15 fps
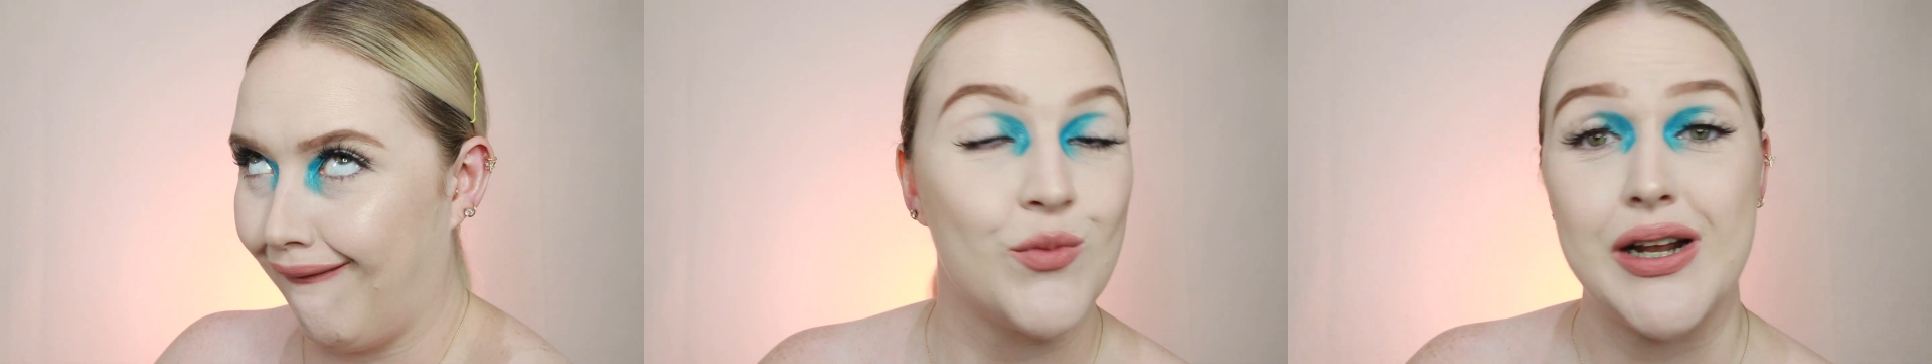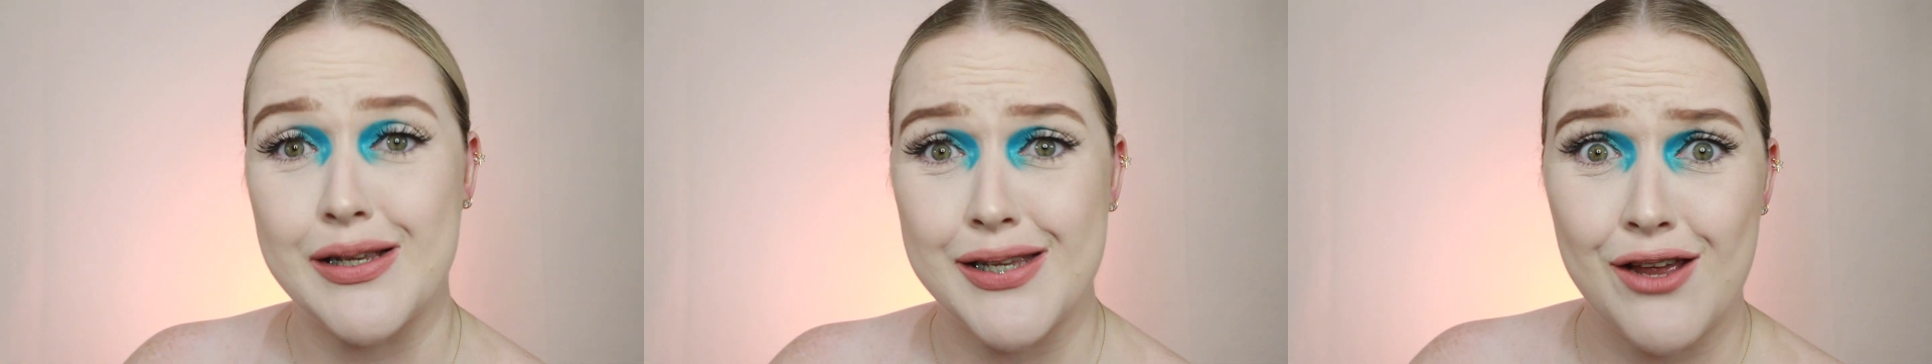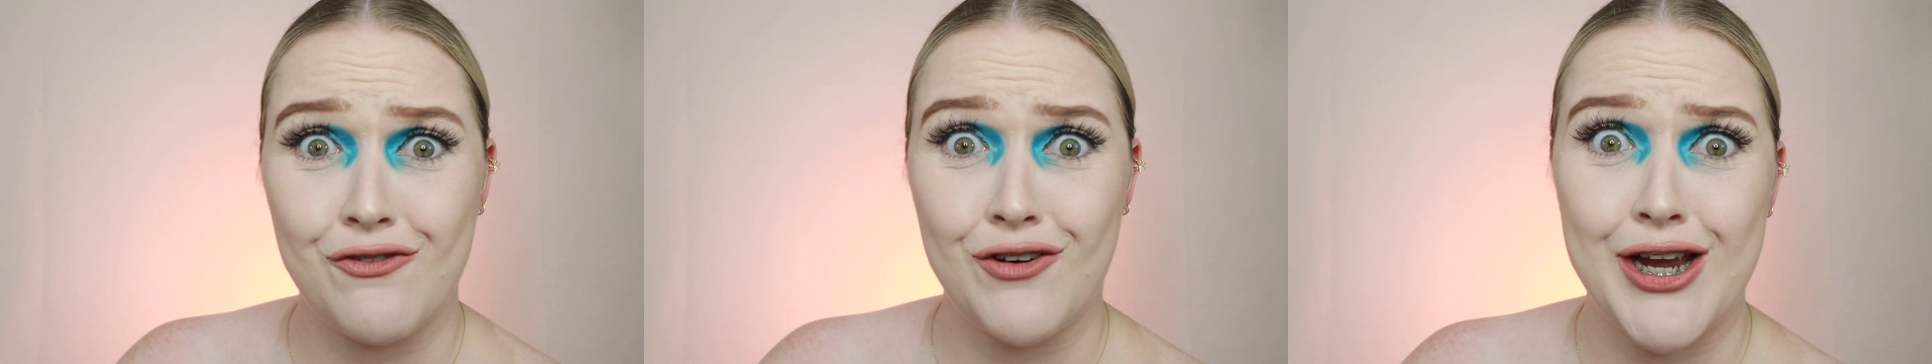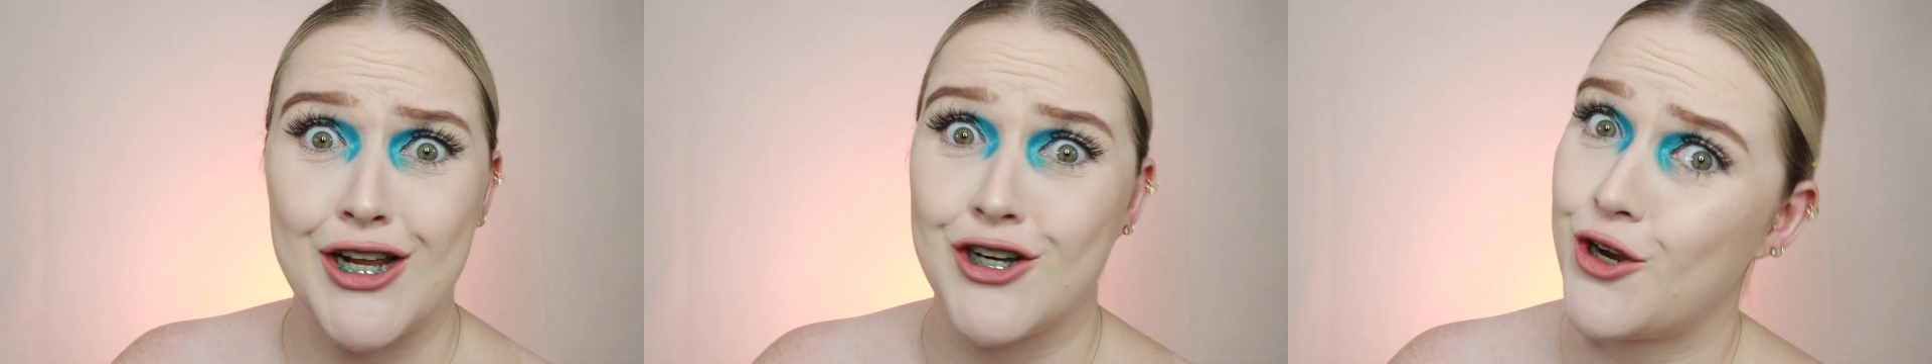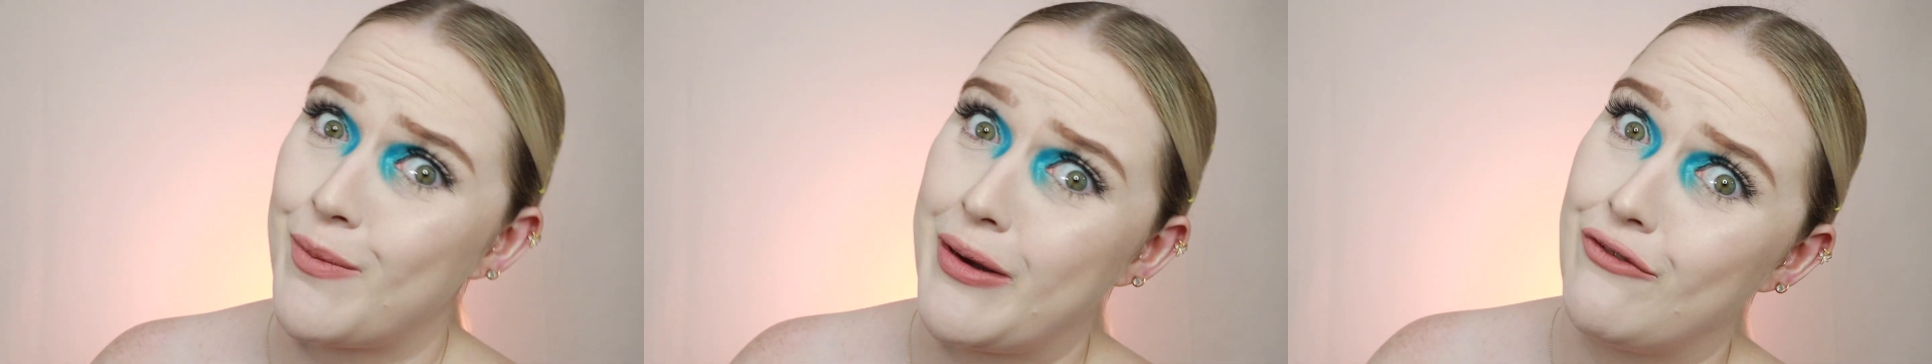When I say free, I
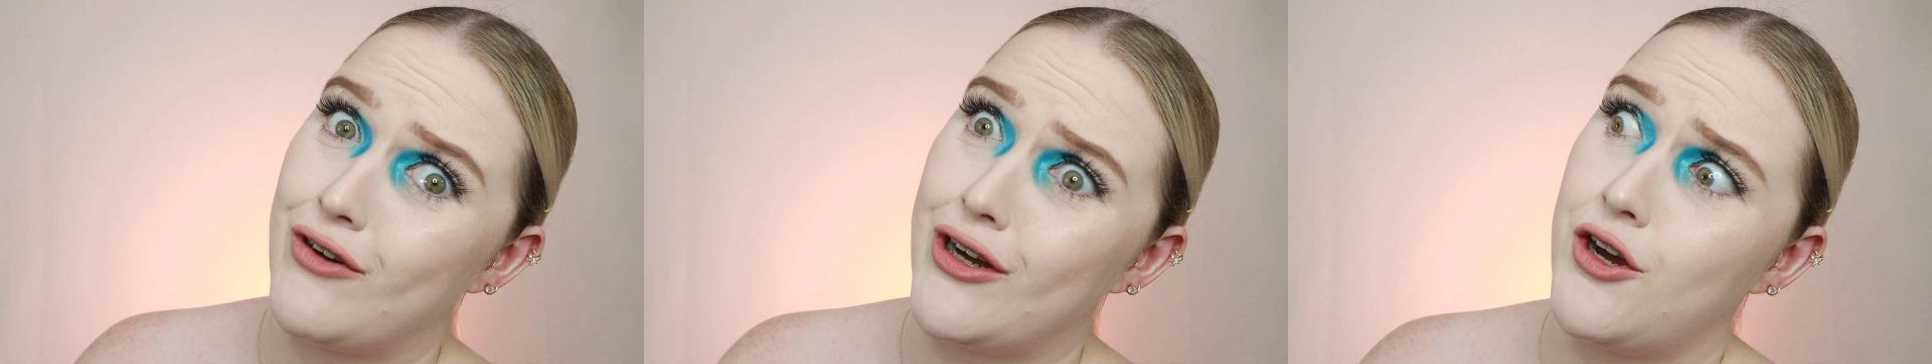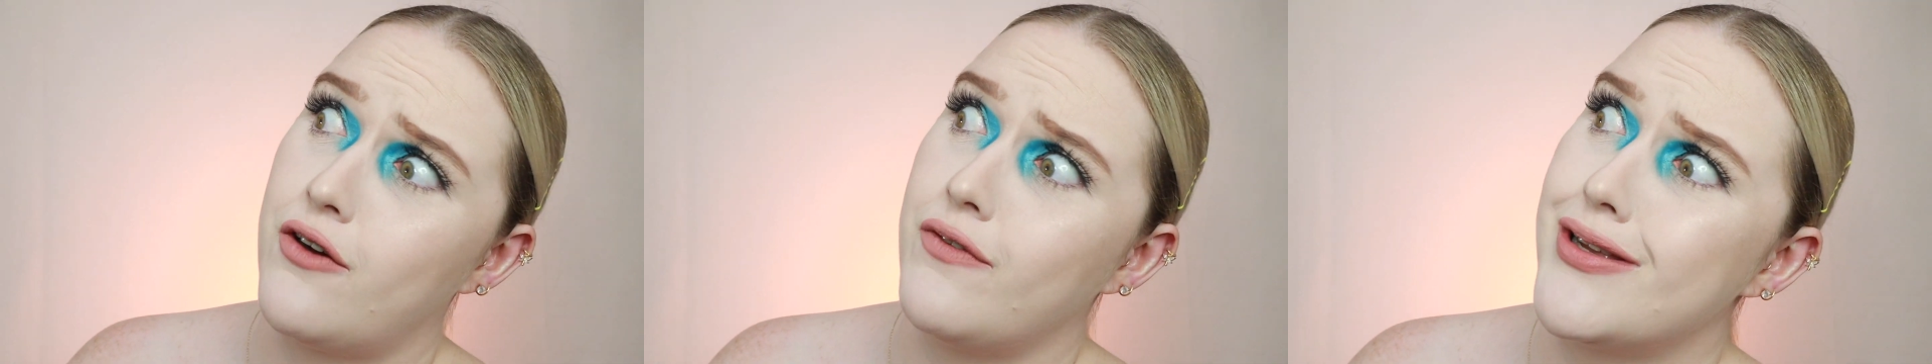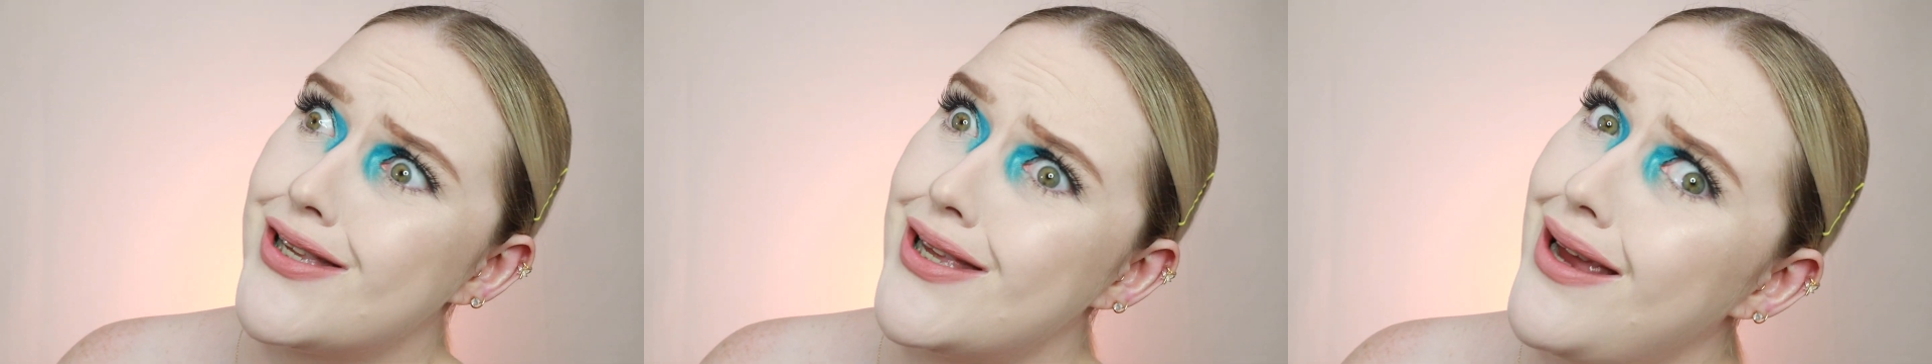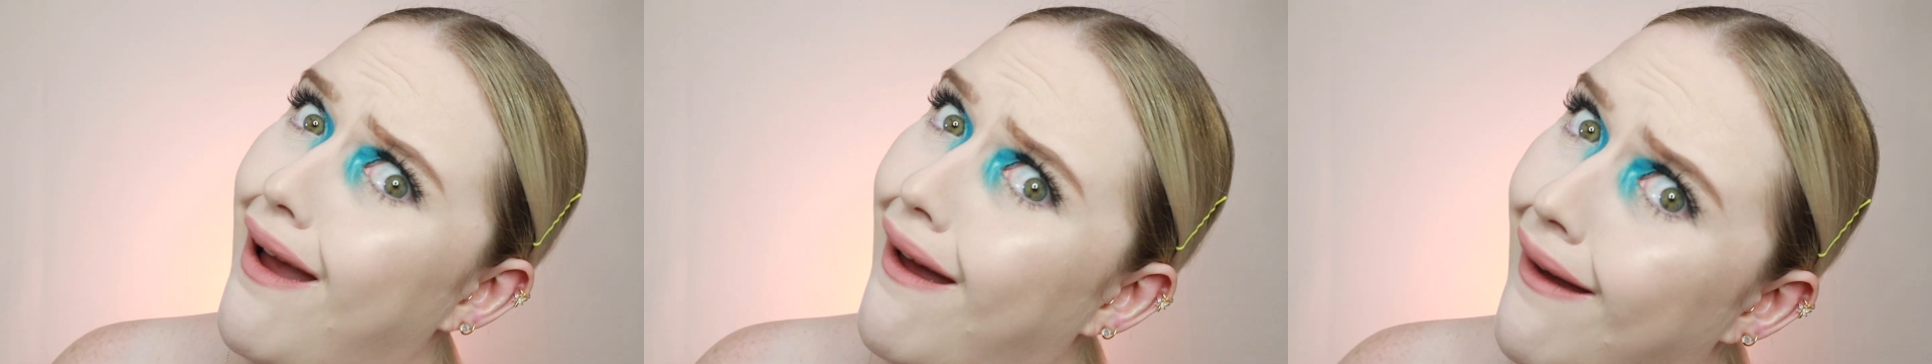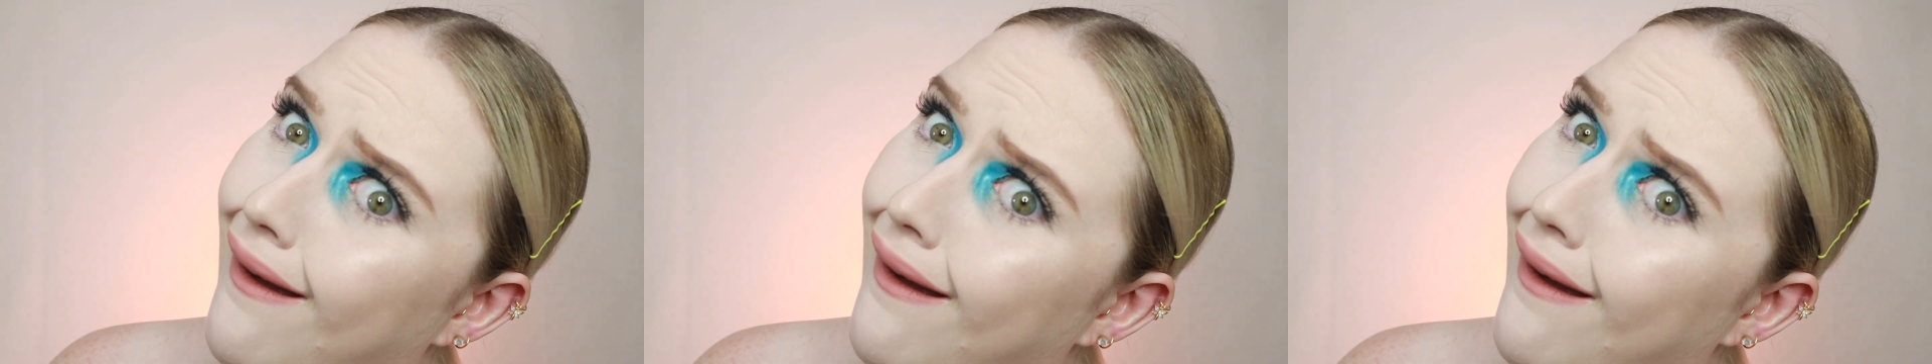don't mean free, obviously.